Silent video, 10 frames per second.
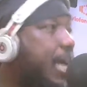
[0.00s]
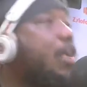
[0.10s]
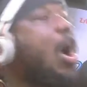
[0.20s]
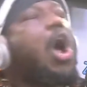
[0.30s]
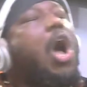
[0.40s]

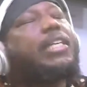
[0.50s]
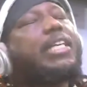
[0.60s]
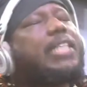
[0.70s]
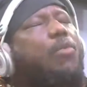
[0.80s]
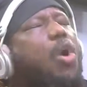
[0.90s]
And all
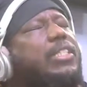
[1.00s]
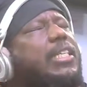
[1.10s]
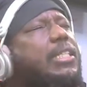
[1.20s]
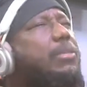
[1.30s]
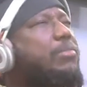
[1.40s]
these award
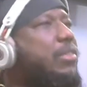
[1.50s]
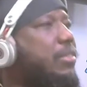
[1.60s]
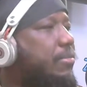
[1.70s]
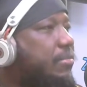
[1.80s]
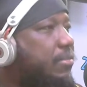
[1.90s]

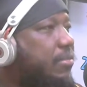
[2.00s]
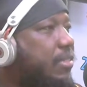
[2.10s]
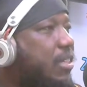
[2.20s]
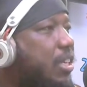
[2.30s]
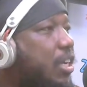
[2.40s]
systems,
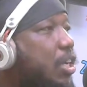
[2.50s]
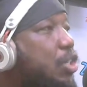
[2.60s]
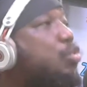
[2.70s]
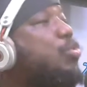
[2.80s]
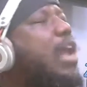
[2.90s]

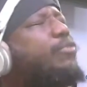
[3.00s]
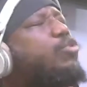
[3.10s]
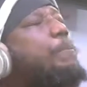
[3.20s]
you would have